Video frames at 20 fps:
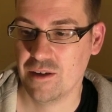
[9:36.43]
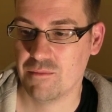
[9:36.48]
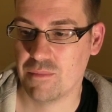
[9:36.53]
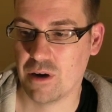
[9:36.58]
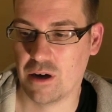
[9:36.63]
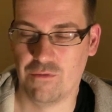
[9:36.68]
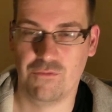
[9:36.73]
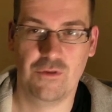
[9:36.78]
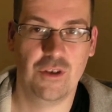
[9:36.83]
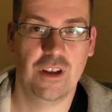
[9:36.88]

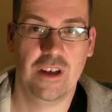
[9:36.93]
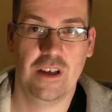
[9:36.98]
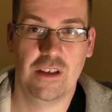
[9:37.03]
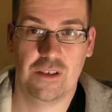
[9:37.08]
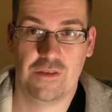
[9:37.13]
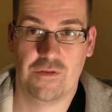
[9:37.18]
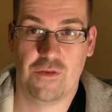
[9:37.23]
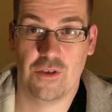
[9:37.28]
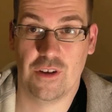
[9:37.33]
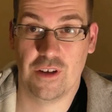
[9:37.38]
But really
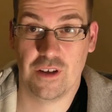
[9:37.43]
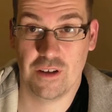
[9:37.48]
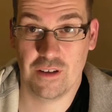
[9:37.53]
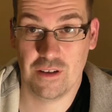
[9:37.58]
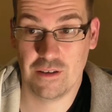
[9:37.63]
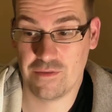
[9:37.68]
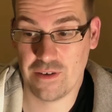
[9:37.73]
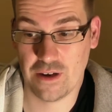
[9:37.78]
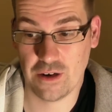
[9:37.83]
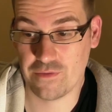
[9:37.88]
it's for the
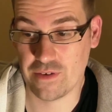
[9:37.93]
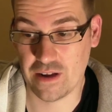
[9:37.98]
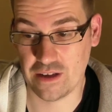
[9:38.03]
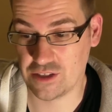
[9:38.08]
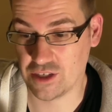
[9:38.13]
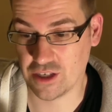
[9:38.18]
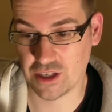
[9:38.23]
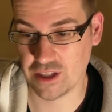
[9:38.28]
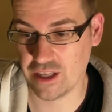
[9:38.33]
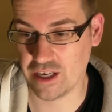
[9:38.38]
Final
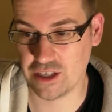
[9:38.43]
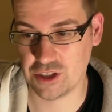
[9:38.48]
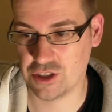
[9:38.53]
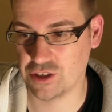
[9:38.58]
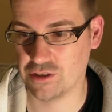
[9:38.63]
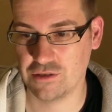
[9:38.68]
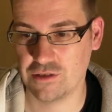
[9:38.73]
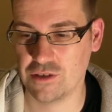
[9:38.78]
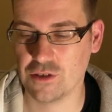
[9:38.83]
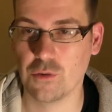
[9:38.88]
Fantasy
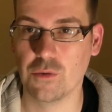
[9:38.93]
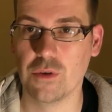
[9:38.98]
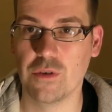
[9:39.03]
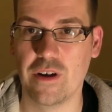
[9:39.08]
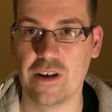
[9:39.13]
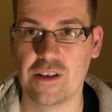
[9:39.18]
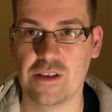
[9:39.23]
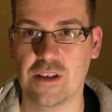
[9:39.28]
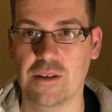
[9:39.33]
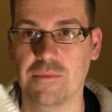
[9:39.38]
collection to go with the
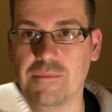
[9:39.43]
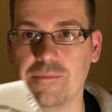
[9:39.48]
rest of